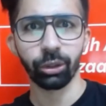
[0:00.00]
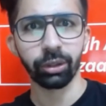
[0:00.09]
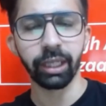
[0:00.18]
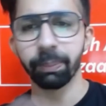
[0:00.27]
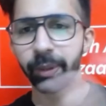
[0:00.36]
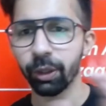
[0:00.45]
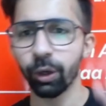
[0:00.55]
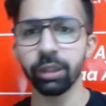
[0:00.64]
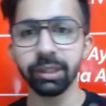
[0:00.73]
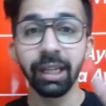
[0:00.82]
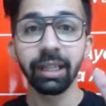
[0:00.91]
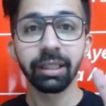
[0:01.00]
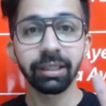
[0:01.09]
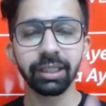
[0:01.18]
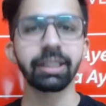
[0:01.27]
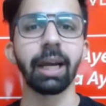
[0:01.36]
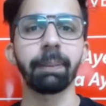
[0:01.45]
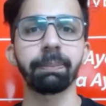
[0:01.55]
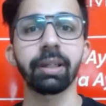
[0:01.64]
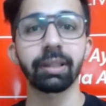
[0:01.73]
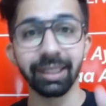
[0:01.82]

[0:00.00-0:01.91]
All right, because this chapter,